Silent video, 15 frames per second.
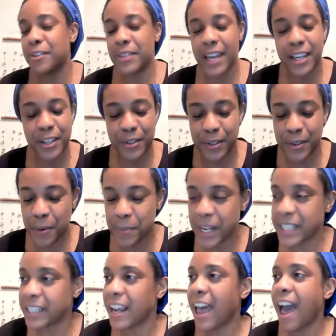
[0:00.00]
you so
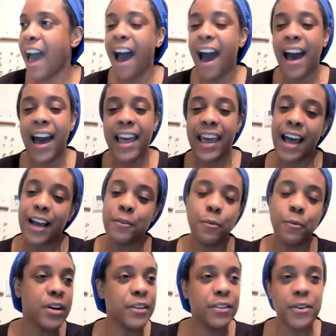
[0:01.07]
much. I had
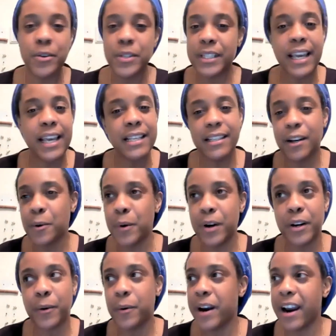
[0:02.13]
one of those days at
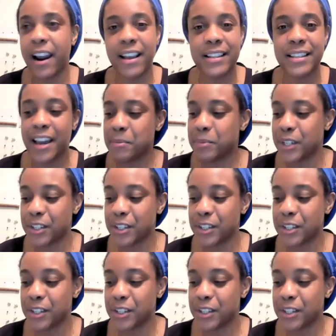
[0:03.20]
work where time